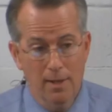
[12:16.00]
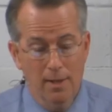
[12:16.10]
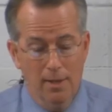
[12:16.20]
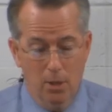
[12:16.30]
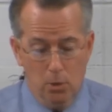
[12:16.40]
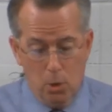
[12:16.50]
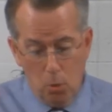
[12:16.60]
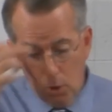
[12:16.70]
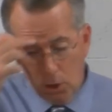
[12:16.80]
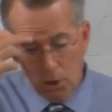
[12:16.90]
those who
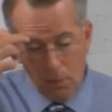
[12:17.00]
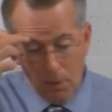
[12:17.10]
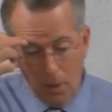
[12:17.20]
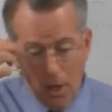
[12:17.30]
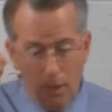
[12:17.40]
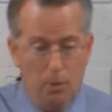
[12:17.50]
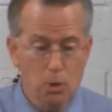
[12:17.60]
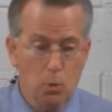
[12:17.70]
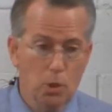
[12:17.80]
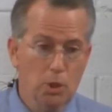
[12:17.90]
worship God
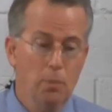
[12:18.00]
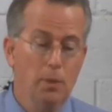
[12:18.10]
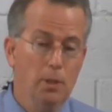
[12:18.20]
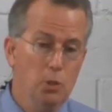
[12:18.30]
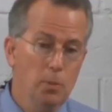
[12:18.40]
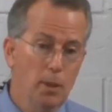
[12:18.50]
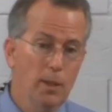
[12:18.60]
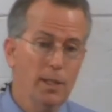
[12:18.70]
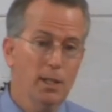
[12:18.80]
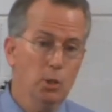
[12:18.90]
must worship in
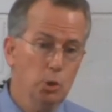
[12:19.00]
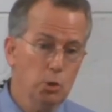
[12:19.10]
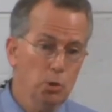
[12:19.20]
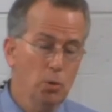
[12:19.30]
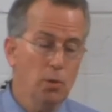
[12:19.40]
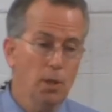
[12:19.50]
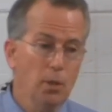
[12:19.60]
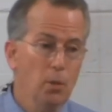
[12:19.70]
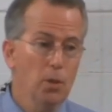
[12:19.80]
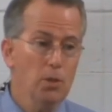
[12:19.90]
spirit and in truth. In
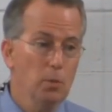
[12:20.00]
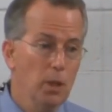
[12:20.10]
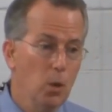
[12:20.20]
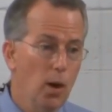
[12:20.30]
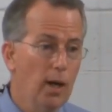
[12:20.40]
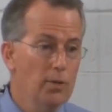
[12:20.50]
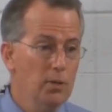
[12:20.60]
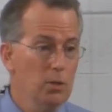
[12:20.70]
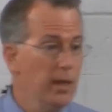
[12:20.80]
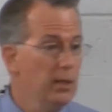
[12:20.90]
other words, it requires a
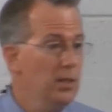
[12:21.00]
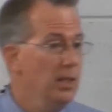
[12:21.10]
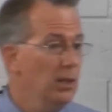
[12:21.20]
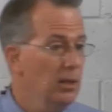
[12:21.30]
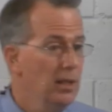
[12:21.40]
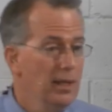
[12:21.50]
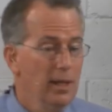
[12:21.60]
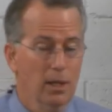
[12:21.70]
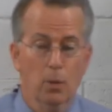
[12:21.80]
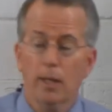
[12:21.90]
greater deal,
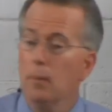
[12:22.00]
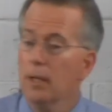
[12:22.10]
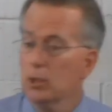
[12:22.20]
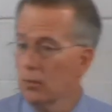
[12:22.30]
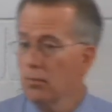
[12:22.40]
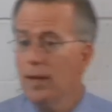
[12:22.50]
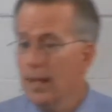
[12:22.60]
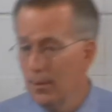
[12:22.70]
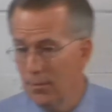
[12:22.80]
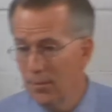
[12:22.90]
a greater measure of
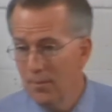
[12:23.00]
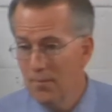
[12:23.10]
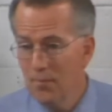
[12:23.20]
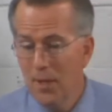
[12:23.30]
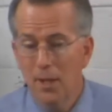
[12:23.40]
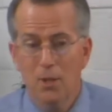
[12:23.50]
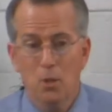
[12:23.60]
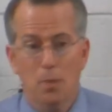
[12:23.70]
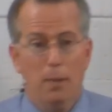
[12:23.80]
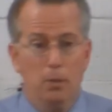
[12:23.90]
faith
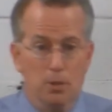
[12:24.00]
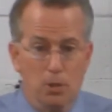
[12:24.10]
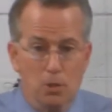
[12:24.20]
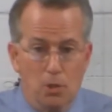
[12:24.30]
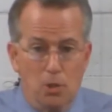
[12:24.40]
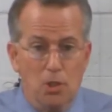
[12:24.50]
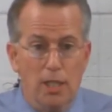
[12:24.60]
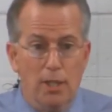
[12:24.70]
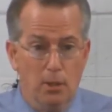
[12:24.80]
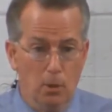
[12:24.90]
to be able to, to
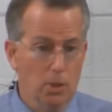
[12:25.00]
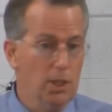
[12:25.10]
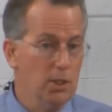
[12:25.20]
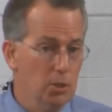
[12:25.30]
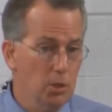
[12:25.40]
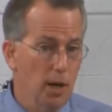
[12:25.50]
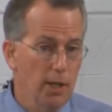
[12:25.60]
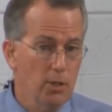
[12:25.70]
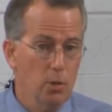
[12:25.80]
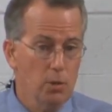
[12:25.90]
see the Lord Jesus
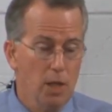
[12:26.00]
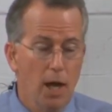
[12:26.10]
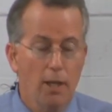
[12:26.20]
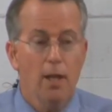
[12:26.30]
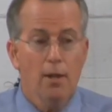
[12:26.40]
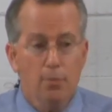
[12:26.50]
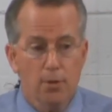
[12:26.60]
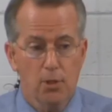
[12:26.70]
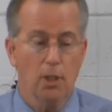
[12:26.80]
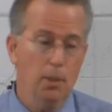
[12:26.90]
Christ, who is not
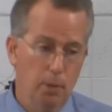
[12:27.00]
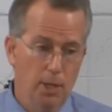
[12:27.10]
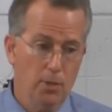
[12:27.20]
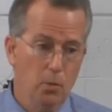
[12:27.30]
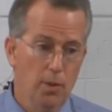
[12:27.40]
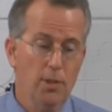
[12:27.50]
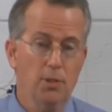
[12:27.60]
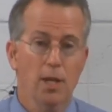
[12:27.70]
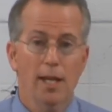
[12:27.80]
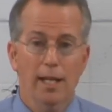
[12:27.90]
physically present with
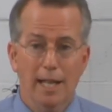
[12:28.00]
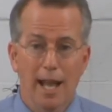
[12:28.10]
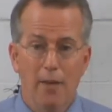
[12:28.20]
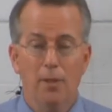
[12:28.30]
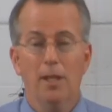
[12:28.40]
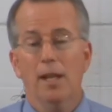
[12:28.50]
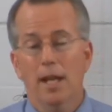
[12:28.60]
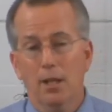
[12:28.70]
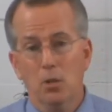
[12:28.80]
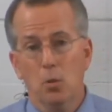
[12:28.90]
us in heaven,
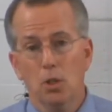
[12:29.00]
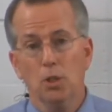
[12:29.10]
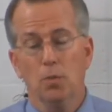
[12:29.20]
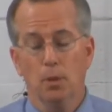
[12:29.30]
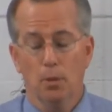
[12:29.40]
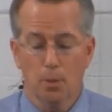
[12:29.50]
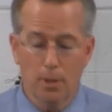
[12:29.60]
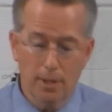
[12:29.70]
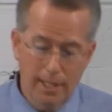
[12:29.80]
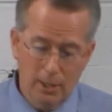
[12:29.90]
and to worship the
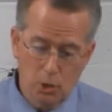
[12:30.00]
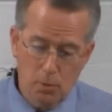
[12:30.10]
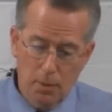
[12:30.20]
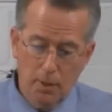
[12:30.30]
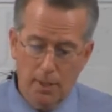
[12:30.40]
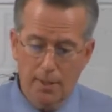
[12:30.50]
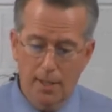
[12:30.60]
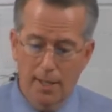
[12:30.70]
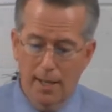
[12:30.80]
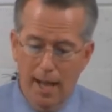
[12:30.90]
Lord in spirit
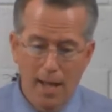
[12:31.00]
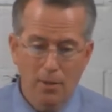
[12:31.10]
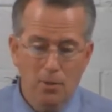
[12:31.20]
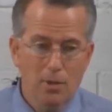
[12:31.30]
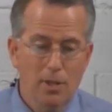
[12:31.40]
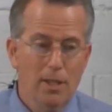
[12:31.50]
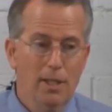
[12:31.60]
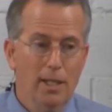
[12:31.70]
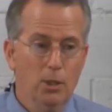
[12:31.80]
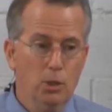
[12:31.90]
and
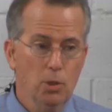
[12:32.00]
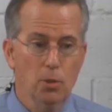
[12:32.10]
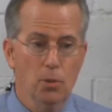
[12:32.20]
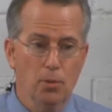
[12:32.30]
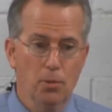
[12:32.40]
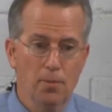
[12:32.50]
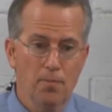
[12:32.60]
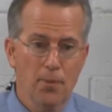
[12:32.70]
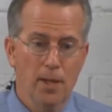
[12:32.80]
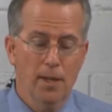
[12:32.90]
in truth.
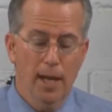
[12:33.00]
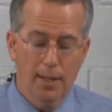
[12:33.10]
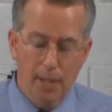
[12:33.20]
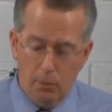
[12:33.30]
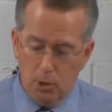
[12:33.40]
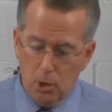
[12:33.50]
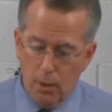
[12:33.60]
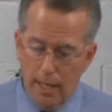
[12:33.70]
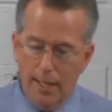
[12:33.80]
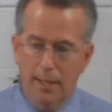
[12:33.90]
And that was
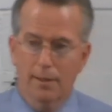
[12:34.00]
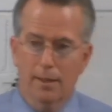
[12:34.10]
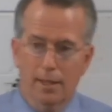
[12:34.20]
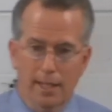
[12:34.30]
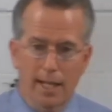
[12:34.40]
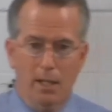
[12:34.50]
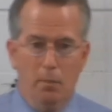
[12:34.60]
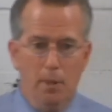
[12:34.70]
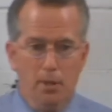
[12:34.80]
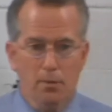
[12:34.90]
creating, again, a
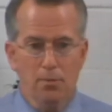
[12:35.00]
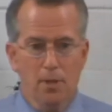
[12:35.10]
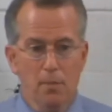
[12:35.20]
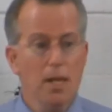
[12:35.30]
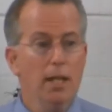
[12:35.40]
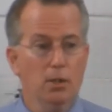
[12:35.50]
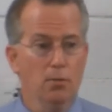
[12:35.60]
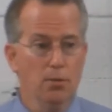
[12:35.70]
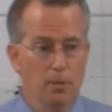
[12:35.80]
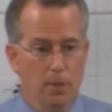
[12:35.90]
bit of temptation
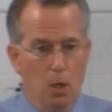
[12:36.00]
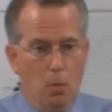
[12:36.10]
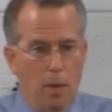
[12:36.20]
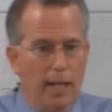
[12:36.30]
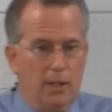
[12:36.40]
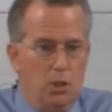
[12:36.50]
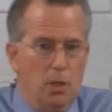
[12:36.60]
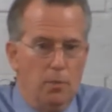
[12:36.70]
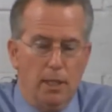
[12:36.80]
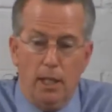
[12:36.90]
for them to go back to
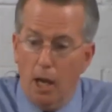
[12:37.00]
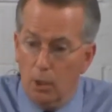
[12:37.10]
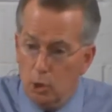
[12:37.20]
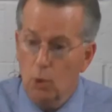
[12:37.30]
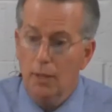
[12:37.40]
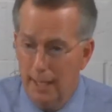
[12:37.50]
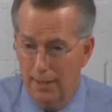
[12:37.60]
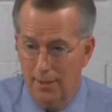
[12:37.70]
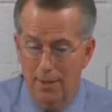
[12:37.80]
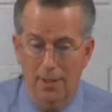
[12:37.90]
something
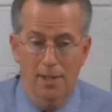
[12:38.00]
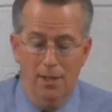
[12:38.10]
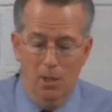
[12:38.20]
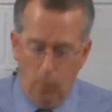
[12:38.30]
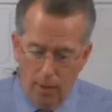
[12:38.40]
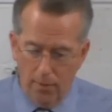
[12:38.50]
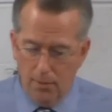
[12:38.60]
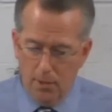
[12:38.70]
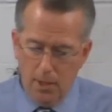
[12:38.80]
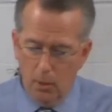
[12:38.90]
concrete rather
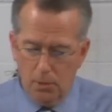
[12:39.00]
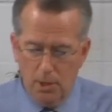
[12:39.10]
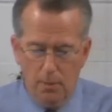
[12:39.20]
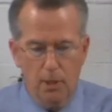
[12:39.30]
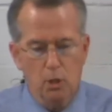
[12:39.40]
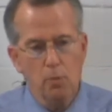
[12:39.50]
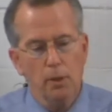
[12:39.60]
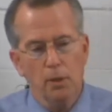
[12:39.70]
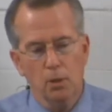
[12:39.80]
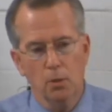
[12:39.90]
than to deal with something
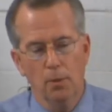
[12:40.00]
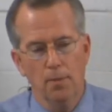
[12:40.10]
spiritual.